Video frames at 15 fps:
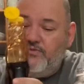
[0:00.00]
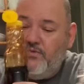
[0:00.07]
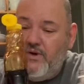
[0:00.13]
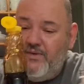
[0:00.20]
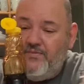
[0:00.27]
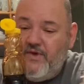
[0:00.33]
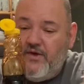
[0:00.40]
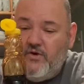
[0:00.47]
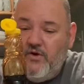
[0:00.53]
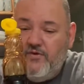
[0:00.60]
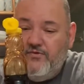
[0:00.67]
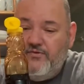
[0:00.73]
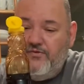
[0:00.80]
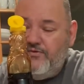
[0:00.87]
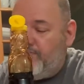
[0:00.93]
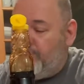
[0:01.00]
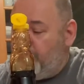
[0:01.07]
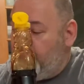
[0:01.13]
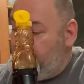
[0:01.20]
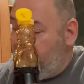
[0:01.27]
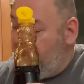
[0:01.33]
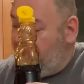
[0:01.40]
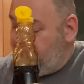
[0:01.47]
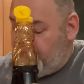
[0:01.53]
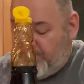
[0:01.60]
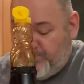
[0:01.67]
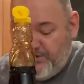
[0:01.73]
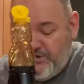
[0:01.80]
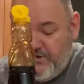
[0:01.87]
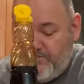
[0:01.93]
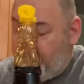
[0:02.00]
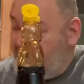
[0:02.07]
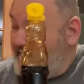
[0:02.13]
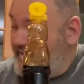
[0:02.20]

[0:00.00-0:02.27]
wipe that off real fast with something.